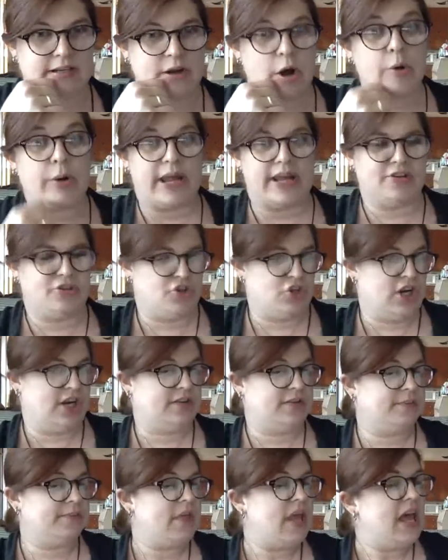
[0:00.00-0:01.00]
Okay,
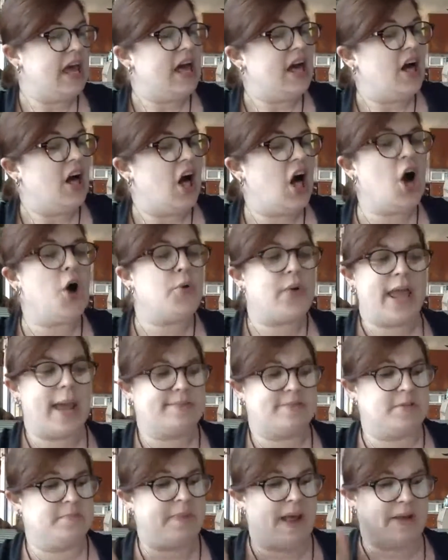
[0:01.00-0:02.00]
Jane. Oh,
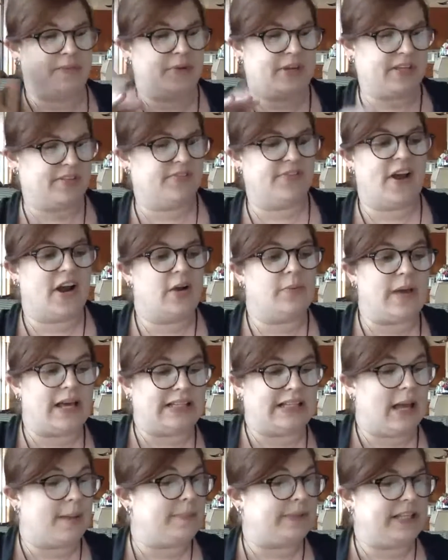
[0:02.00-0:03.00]
Captain Benwick is very
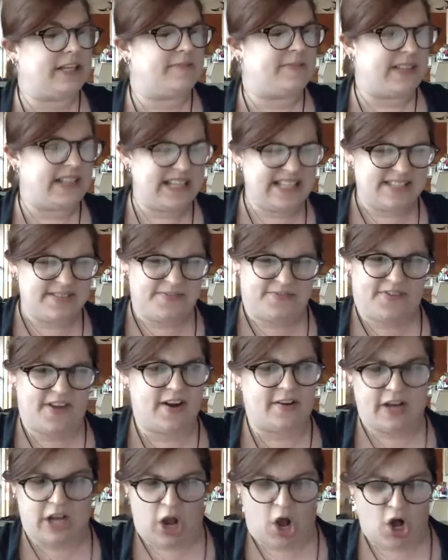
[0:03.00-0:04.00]
well, I believe, but he is a
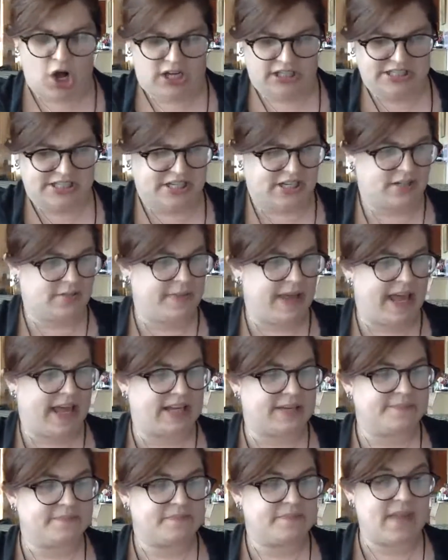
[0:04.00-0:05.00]
very odd young
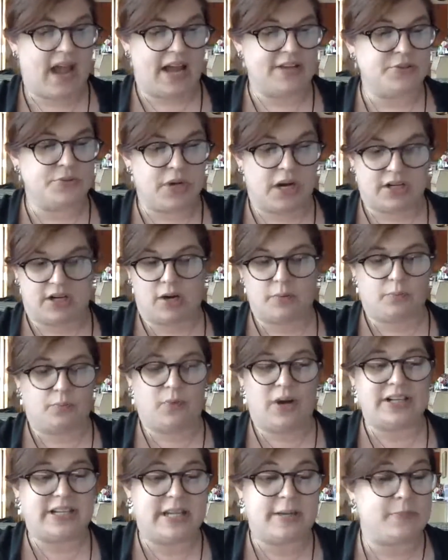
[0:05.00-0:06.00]
man. I do not know
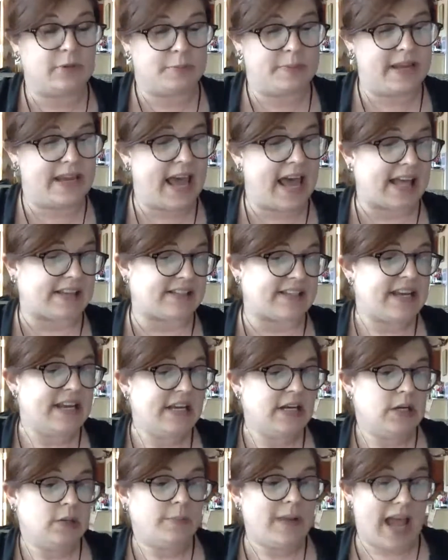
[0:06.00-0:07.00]
what he would be at.
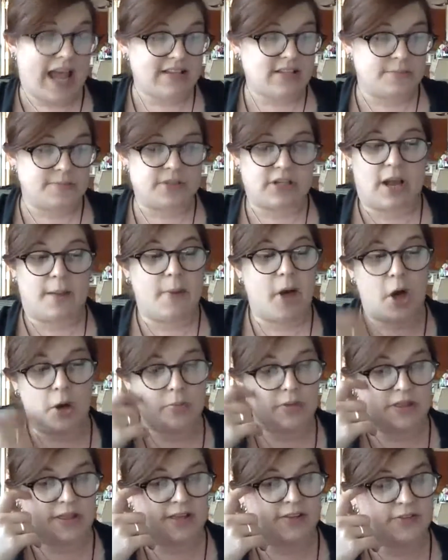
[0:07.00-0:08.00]
We asked him to come home
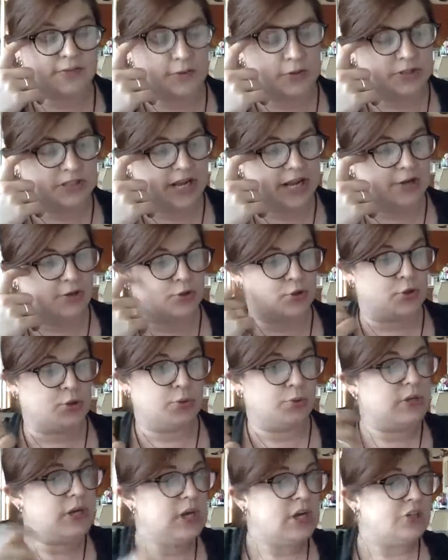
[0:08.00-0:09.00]
with us for a day or
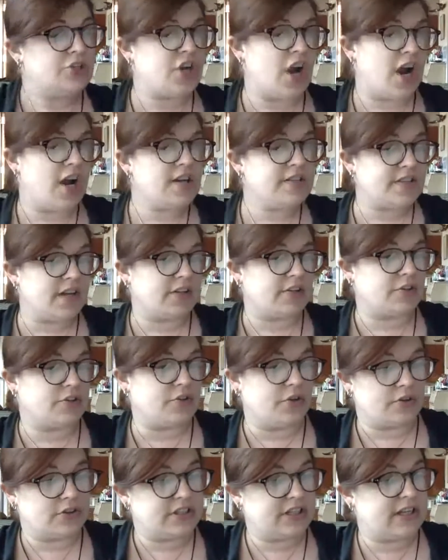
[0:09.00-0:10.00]
two. Charles
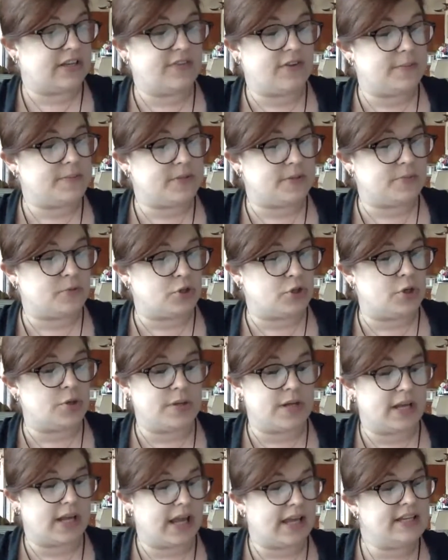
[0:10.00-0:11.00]
undertook to give him some
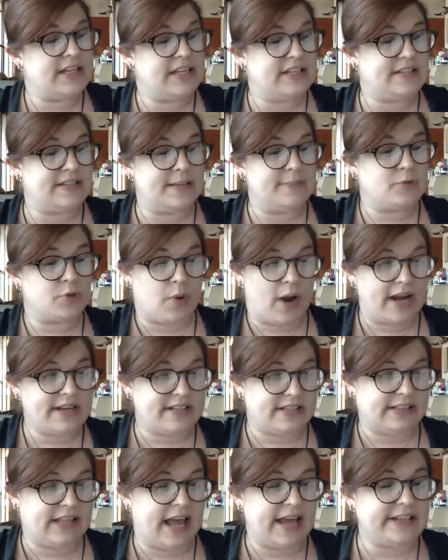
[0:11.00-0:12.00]
shooting, and he seemed quite
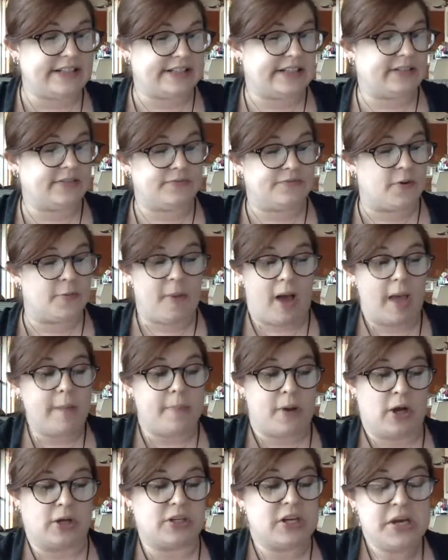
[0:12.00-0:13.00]
delighted, and for my
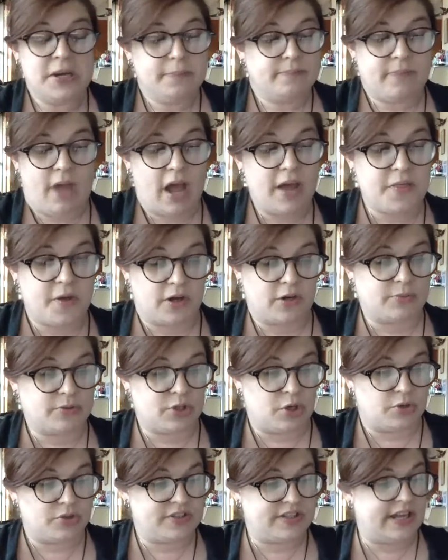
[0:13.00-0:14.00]
part, I thought it was
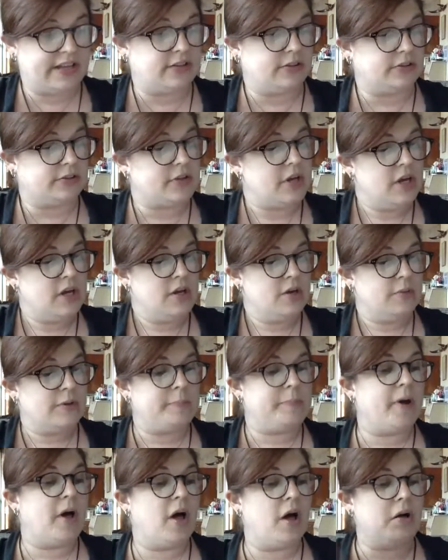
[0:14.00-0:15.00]
all settled. When,
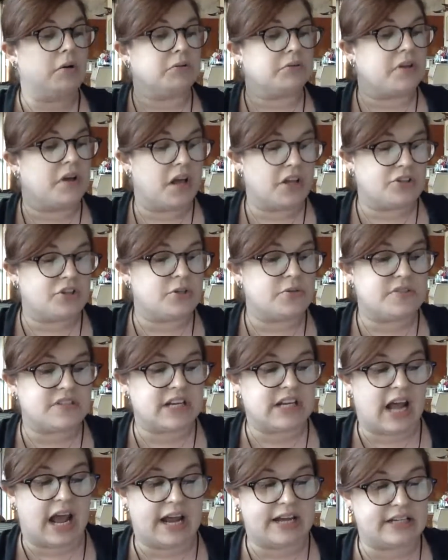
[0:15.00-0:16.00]
behold, on Tuesday
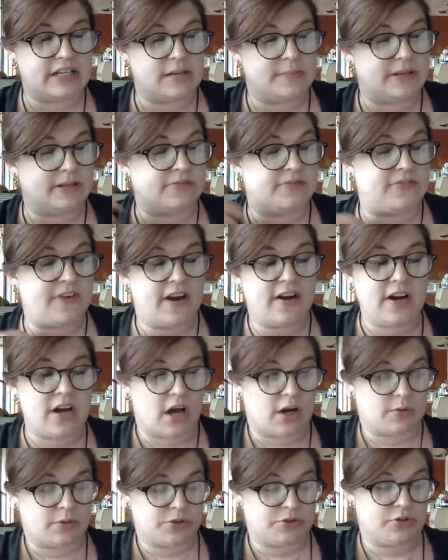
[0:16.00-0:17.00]
night, he made a very
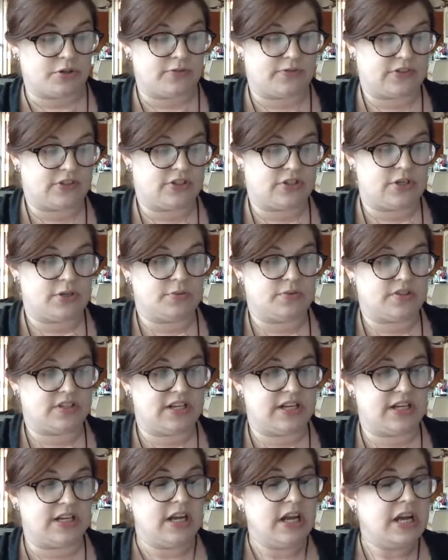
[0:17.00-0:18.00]
awkward sort of excuse.
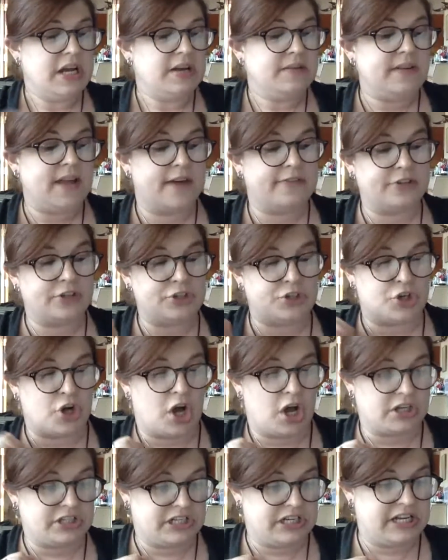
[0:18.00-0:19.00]
He never
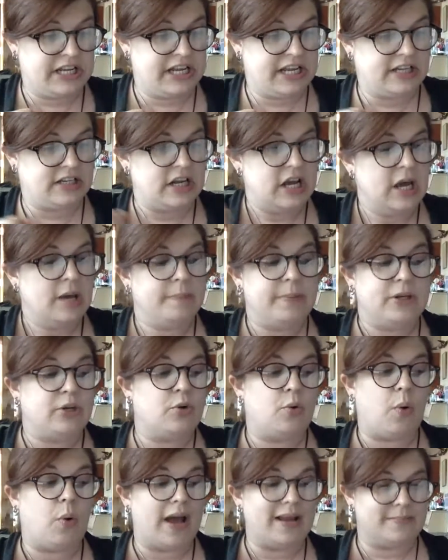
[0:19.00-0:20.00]
shot, and he had been
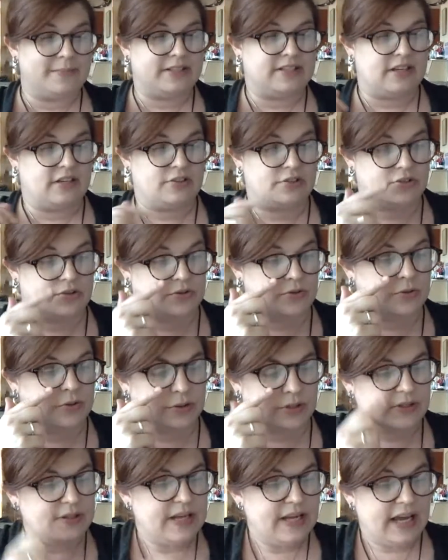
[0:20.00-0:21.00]
quite
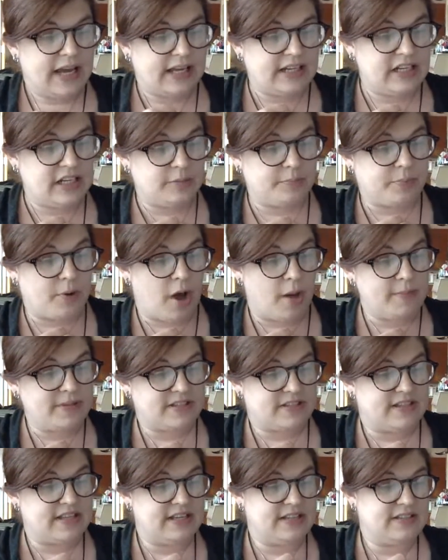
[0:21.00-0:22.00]
misunderstood, and he had promised
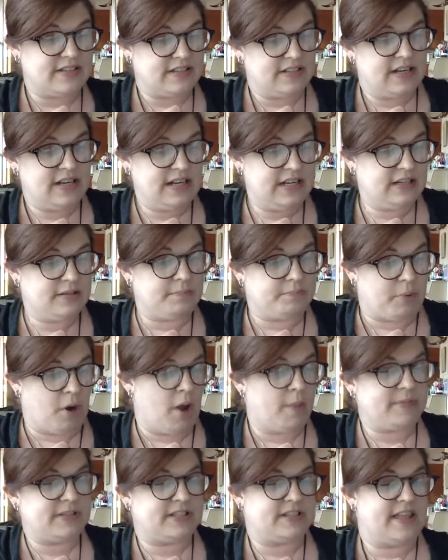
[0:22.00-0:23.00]
this, and he had
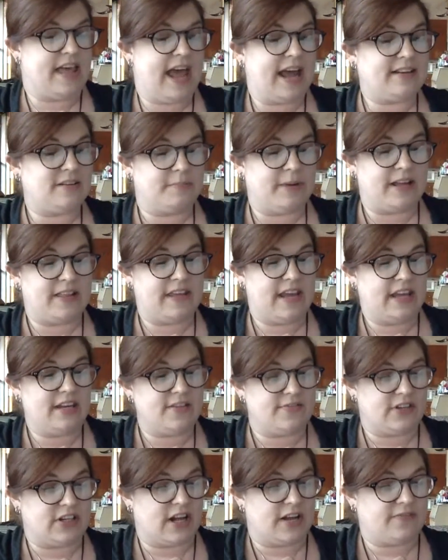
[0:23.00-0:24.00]
promised that, and by the end of
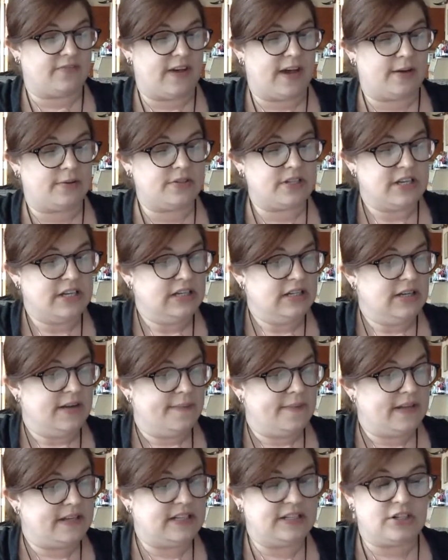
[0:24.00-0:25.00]
it, I found
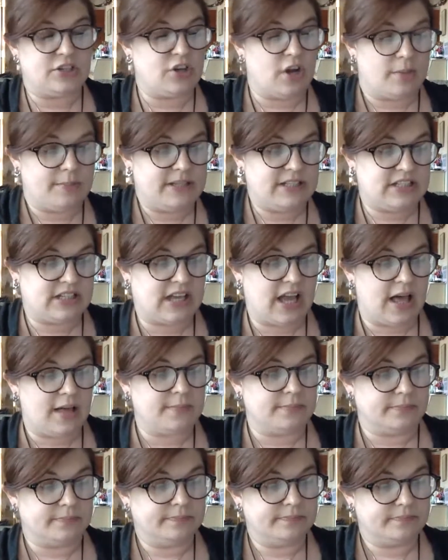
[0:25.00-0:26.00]
that he did not mean to
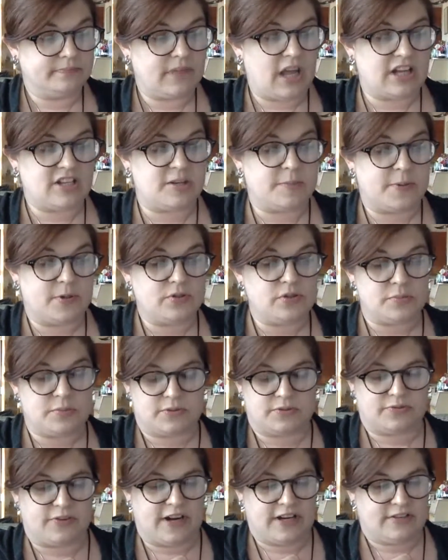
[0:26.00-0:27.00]
come. I suppose he was
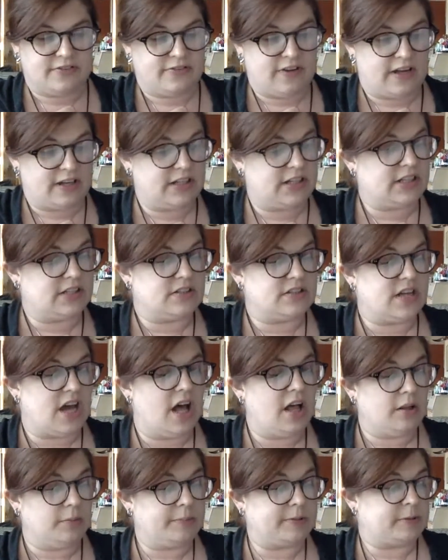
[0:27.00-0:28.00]
afraid of finding it
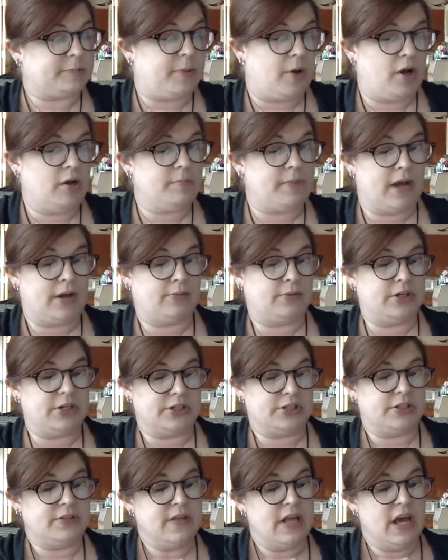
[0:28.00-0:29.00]
dull, but upon my
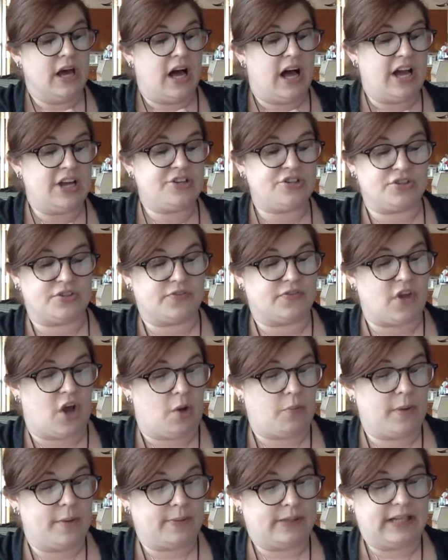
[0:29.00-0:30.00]
word, I should have thought
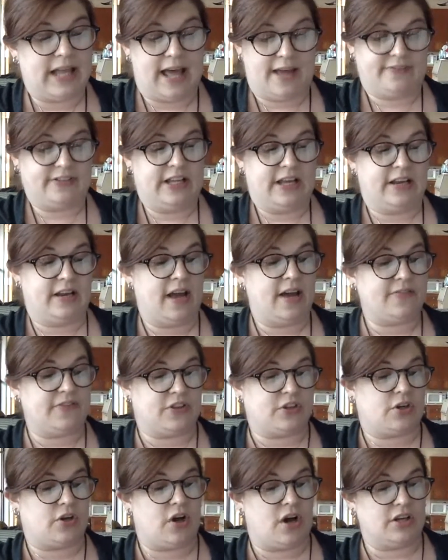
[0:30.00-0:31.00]
we were lively enough at
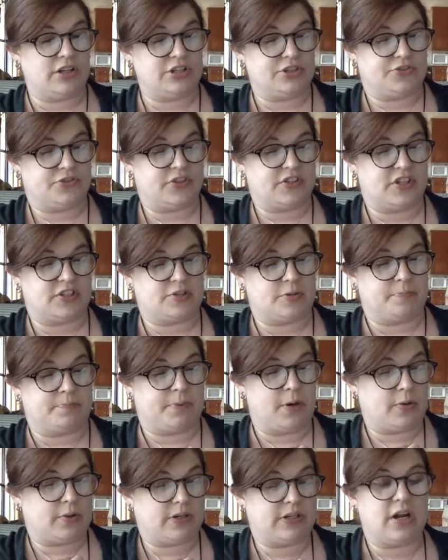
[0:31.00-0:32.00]
the cottage for such a
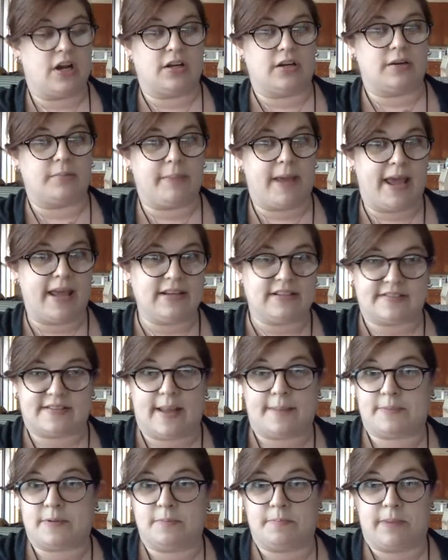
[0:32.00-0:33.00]
broken-hearted man as
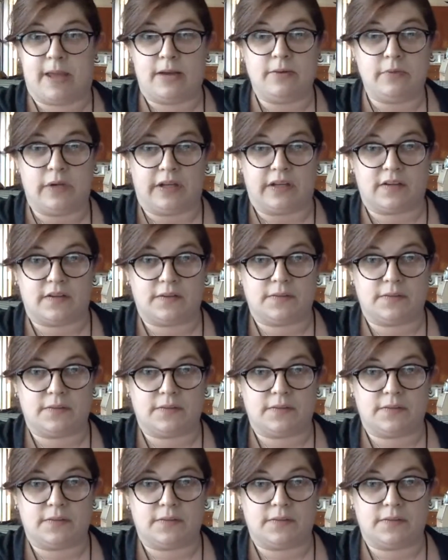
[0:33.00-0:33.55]
Captain Benwick.